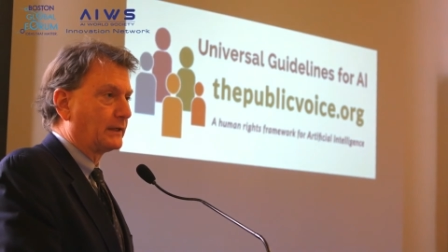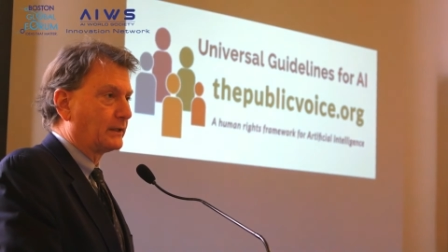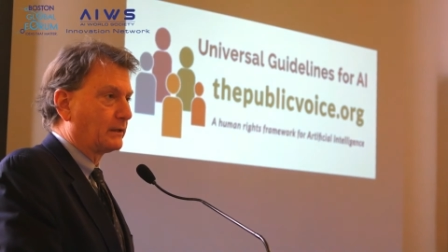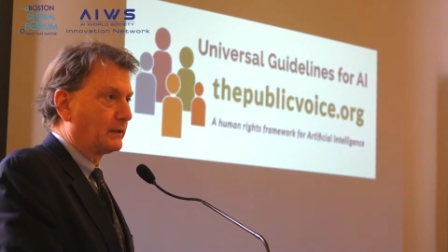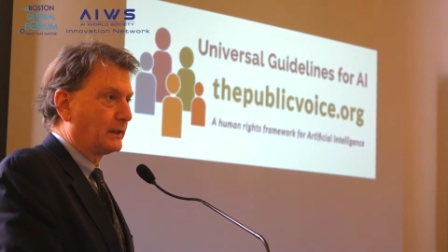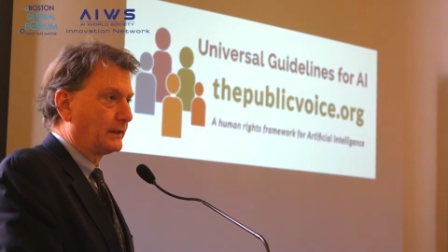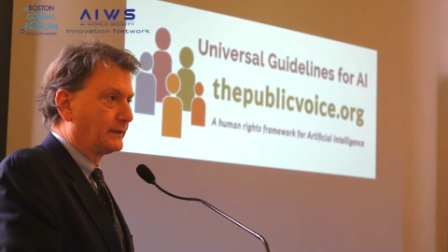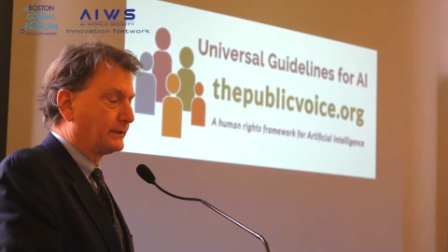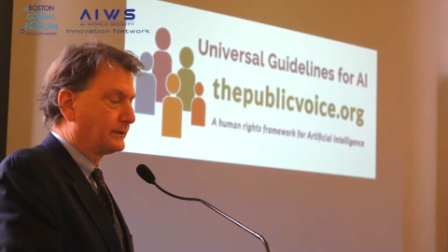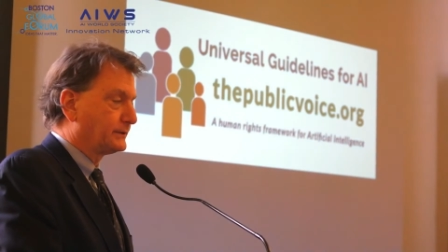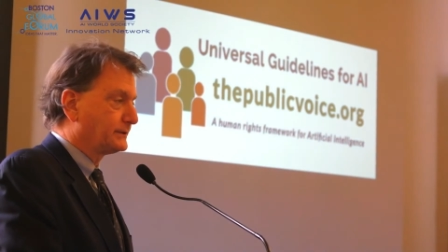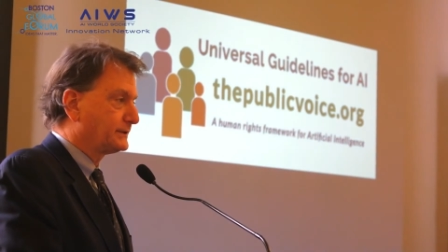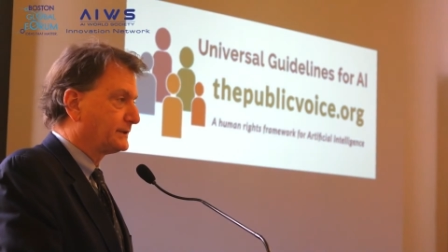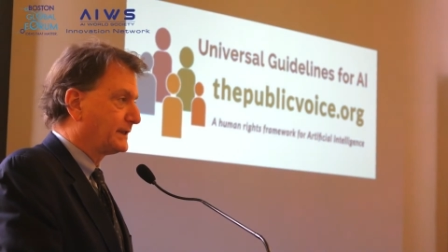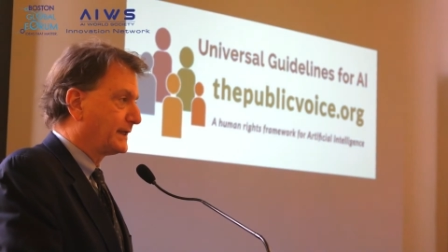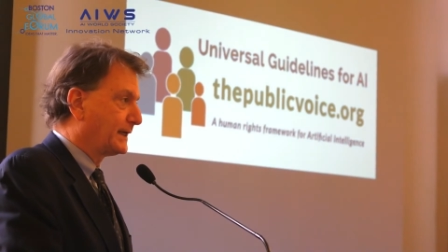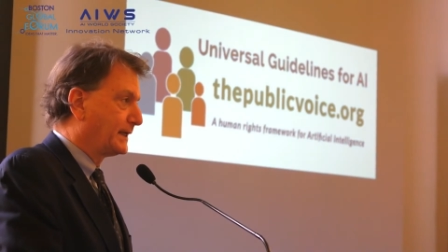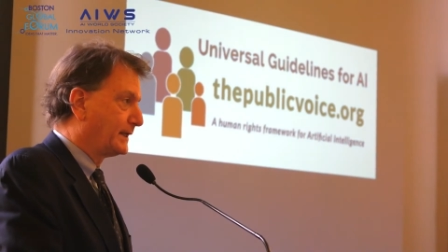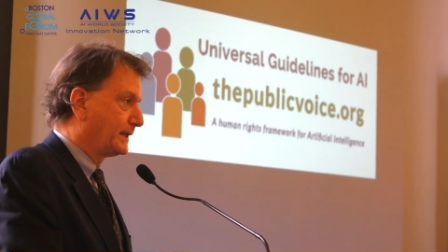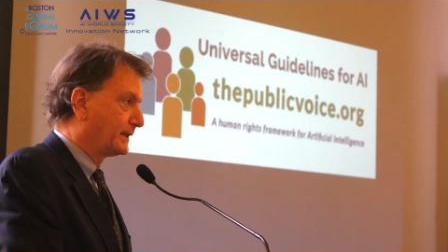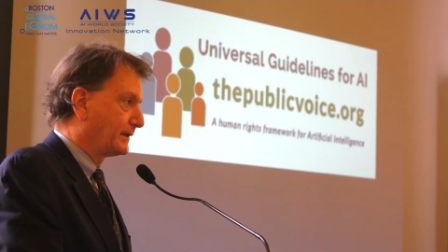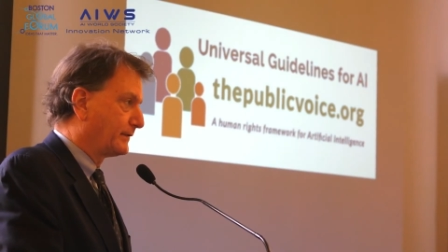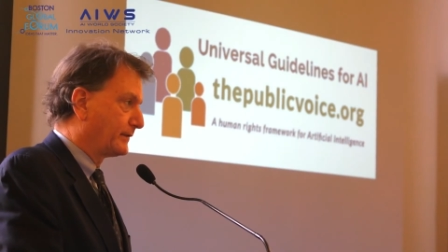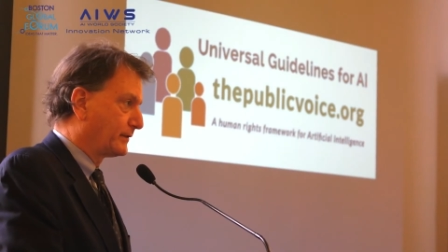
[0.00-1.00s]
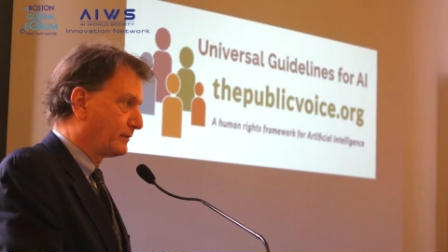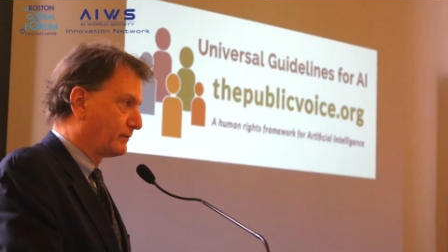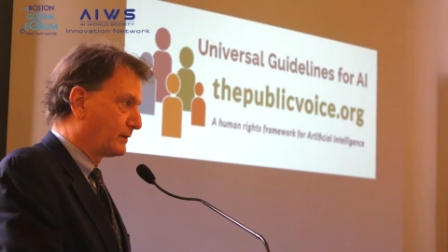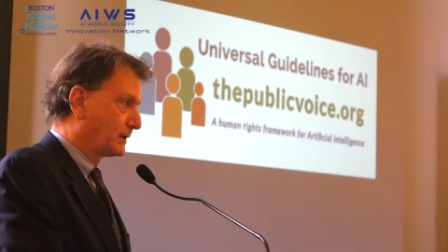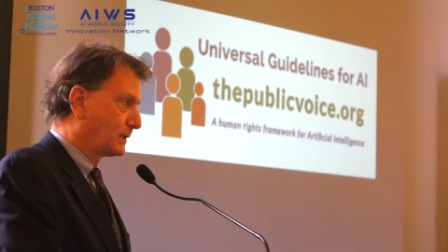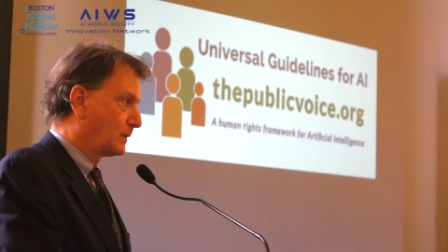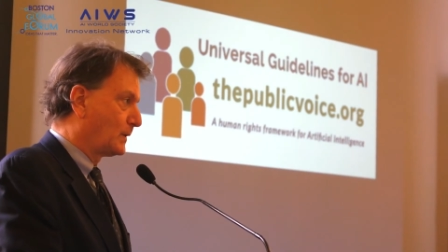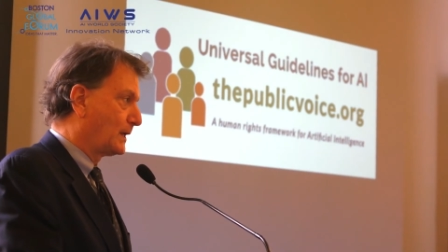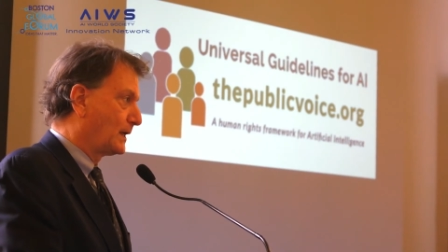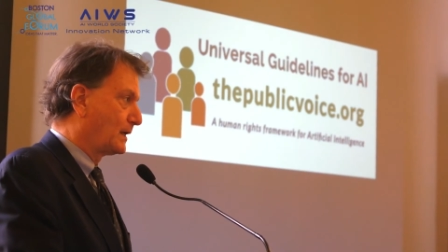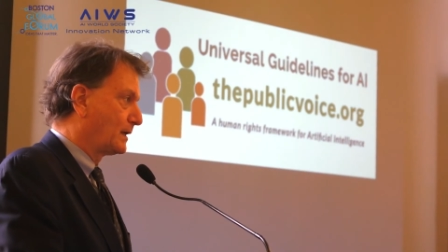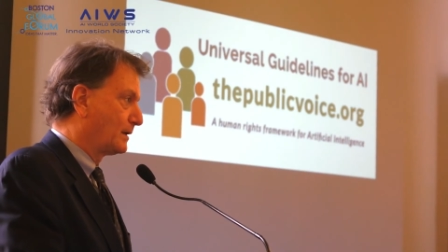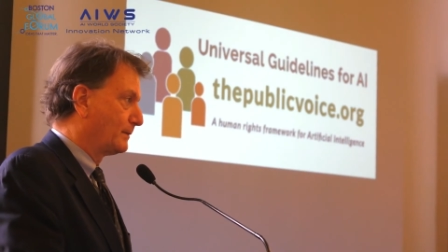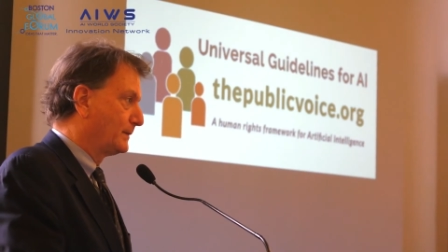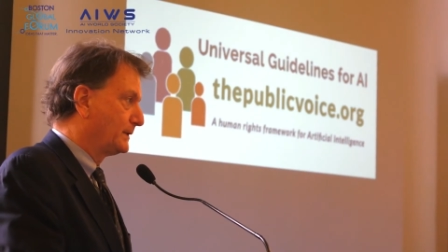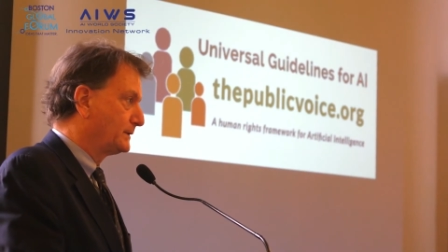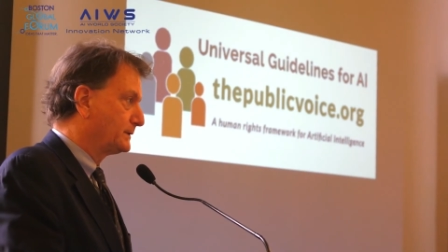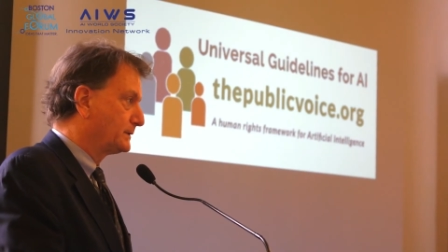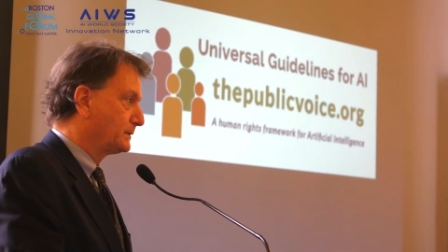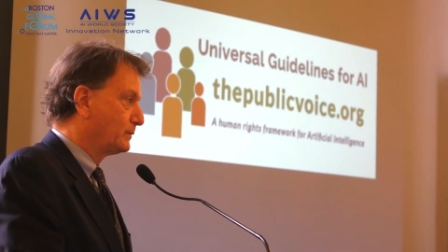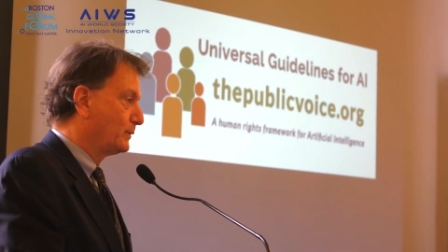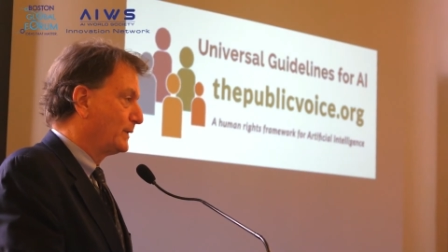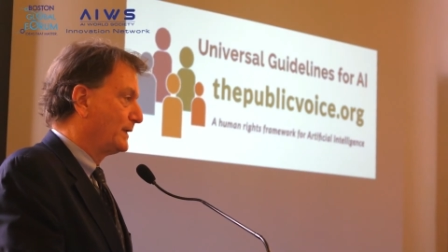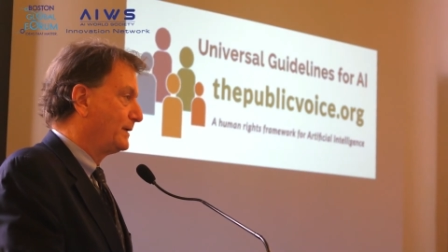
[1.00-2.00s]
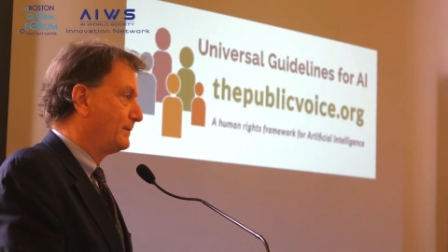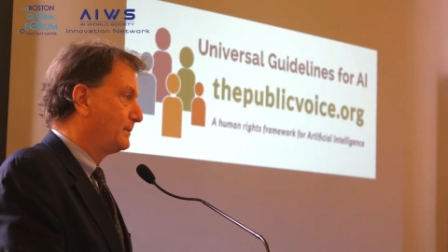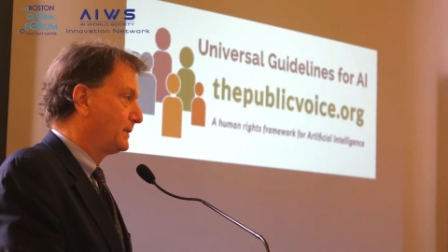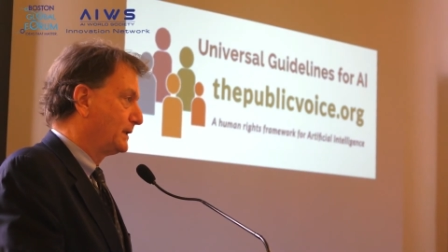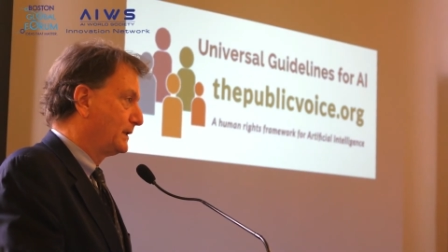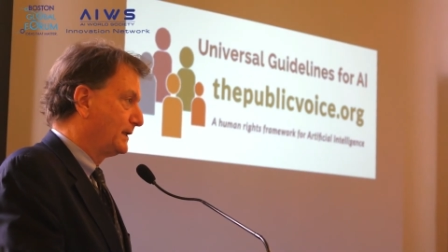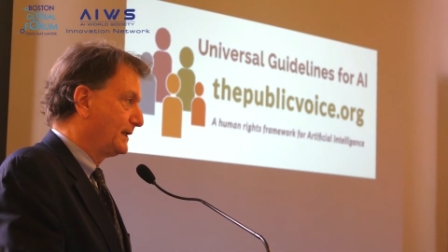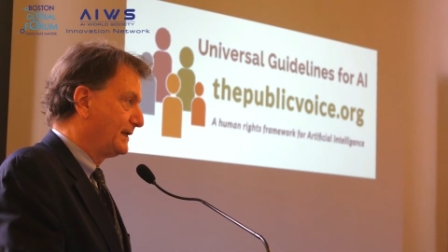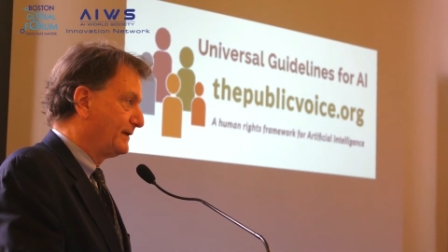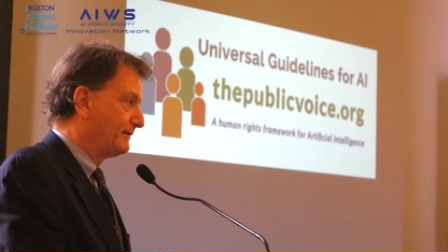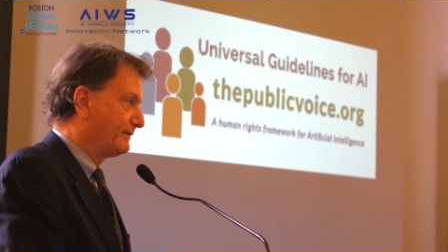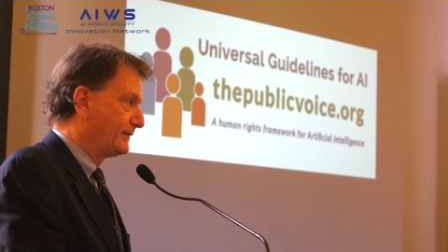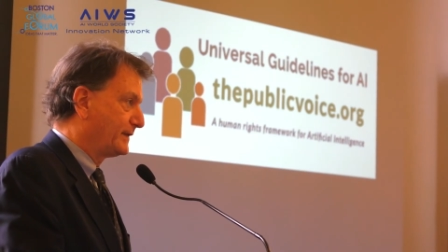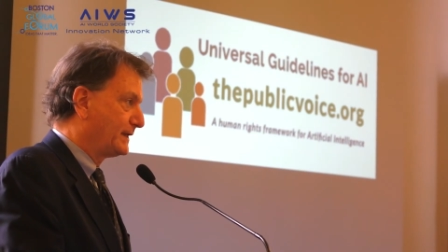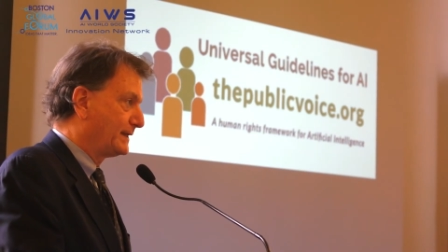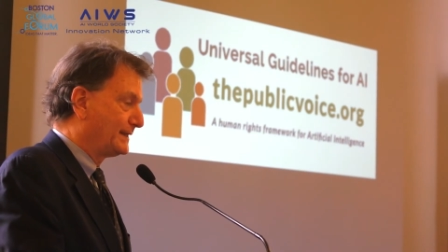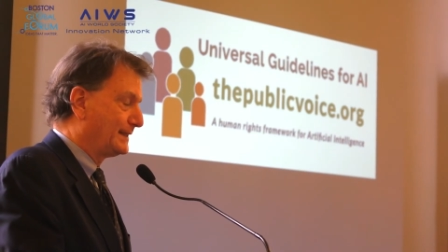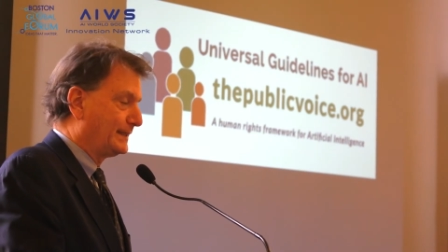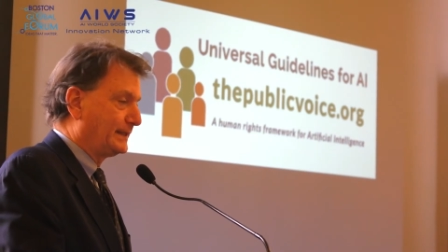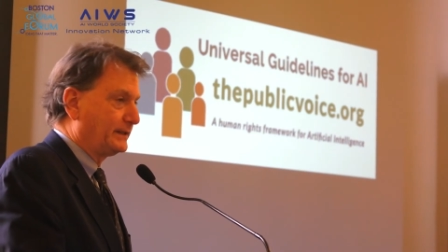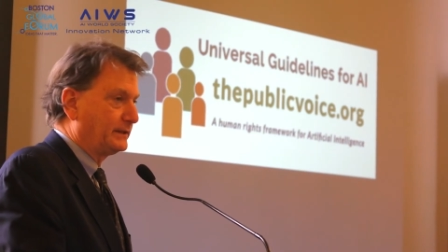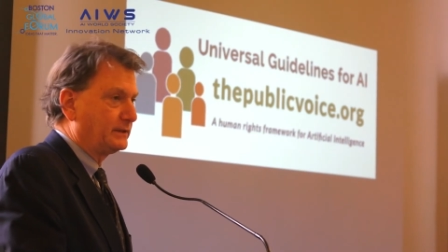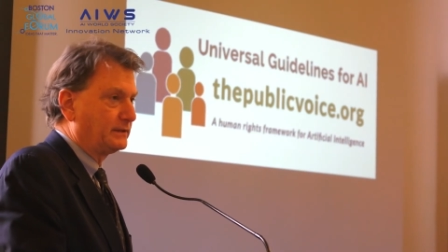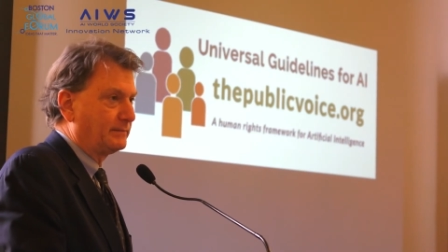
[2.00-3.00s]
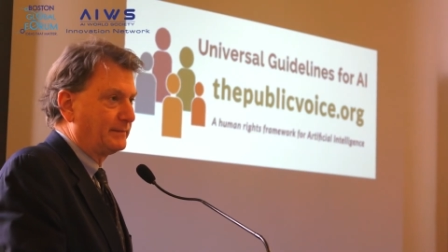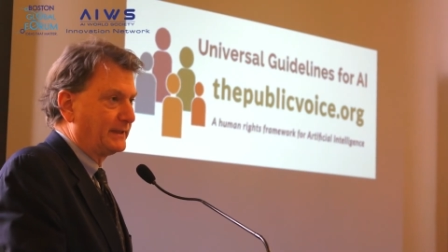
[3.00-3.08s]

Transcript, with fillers: of the requirements we believe that need to be adopted to